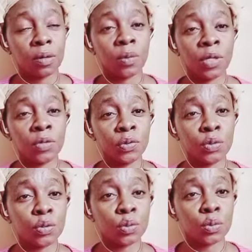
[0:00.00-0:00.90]
We're
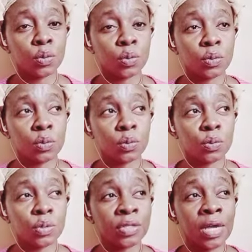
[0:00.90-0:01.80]
used to
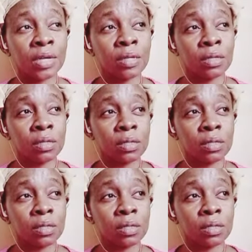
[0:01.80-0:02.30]
sun